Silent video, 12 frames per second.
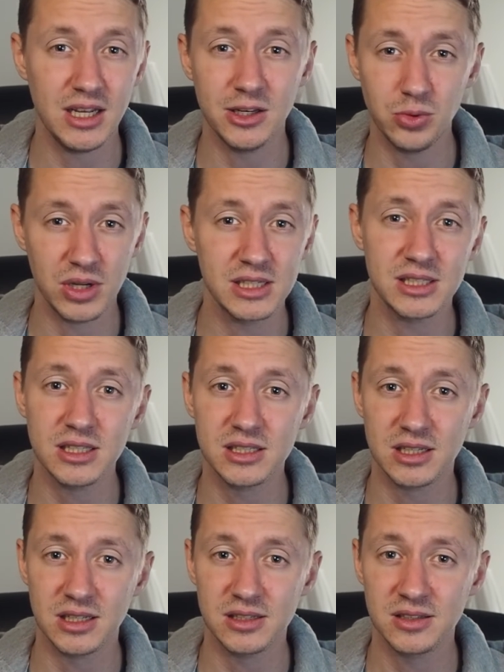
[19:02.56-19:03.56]
into
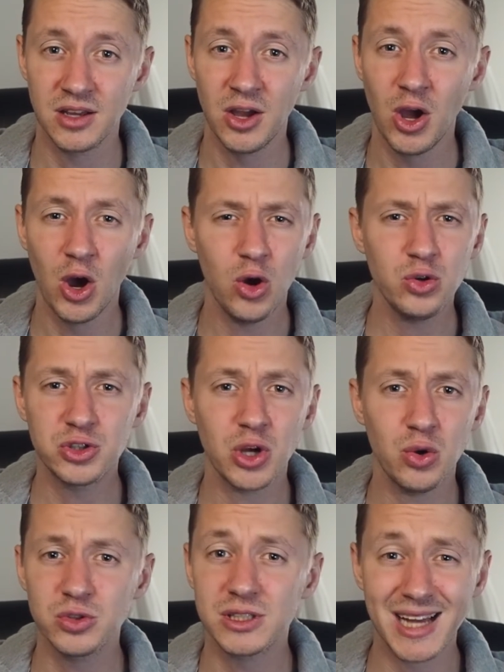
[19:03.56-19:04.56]
existence, who
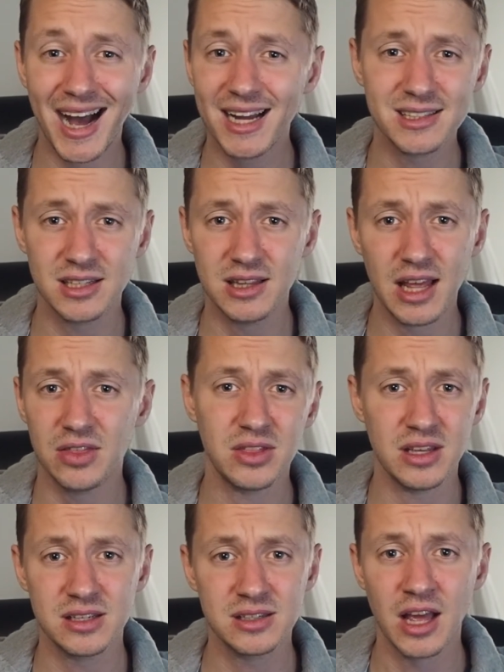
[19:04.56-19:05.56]
chose not to let
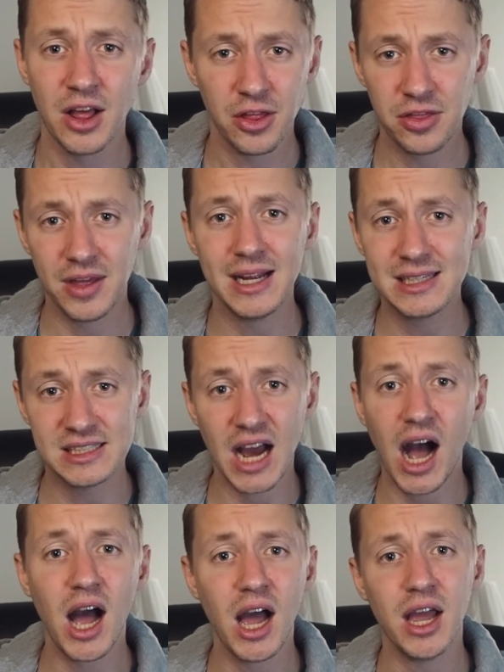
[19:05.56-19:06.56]
this thing
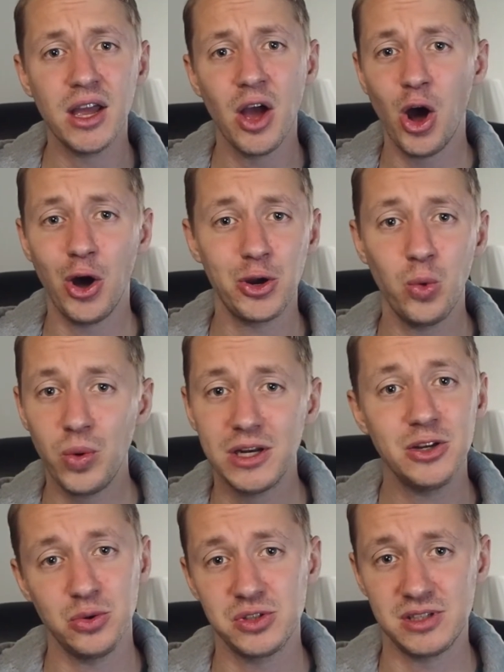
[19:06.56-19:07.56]
die on a
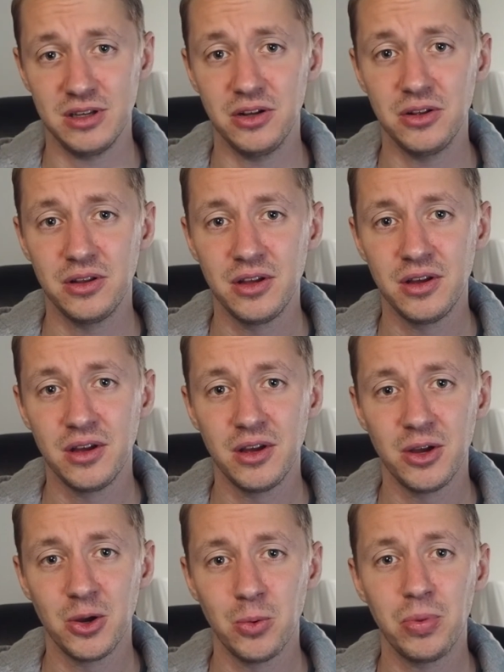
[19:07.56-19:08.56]
windowsill,
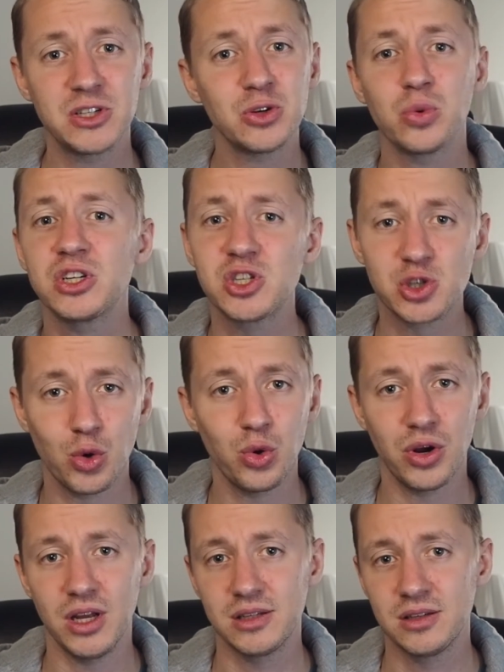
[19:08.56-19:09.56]
but to
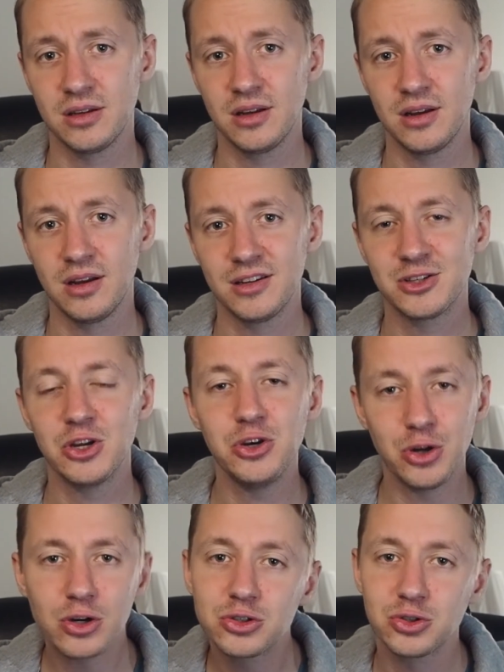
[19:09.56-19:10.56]
restore it, to
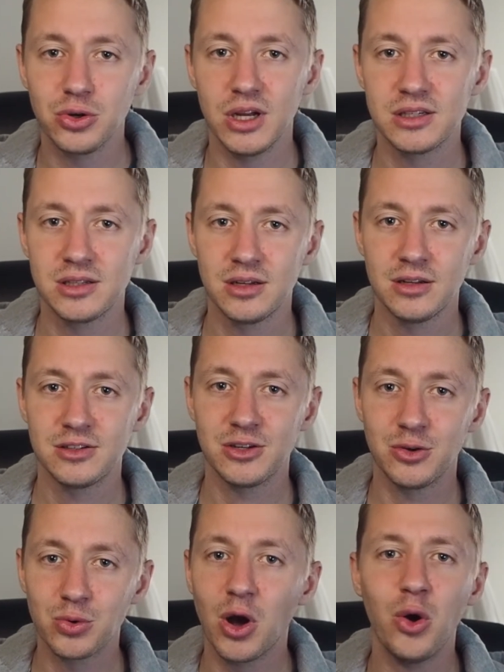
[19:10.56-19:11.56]
nurture it, to
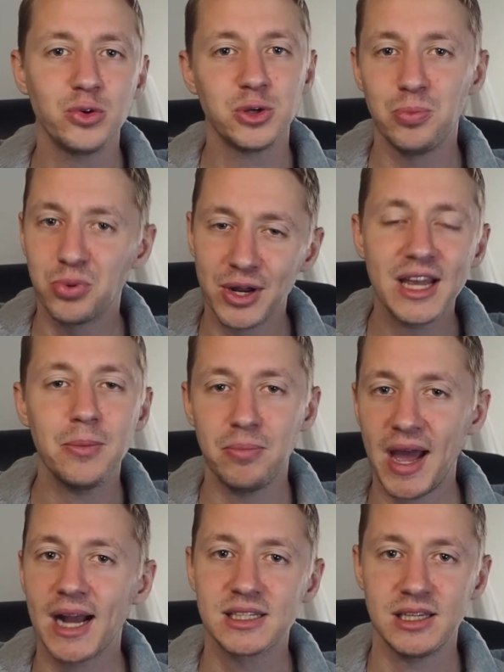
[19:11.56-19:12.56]
grow, to bring it
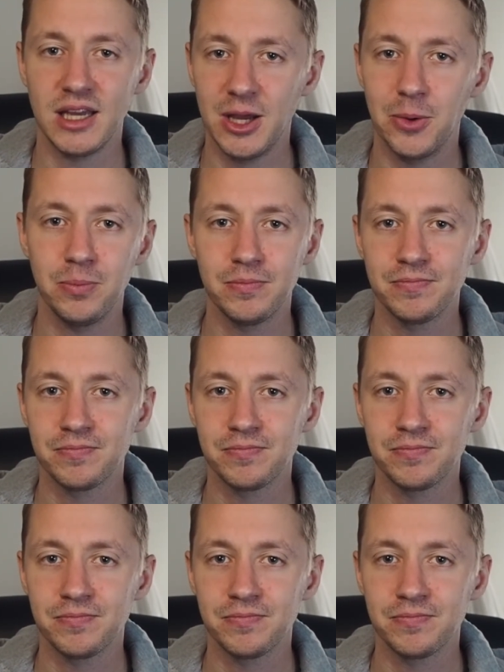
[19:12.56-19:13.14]
back to Him.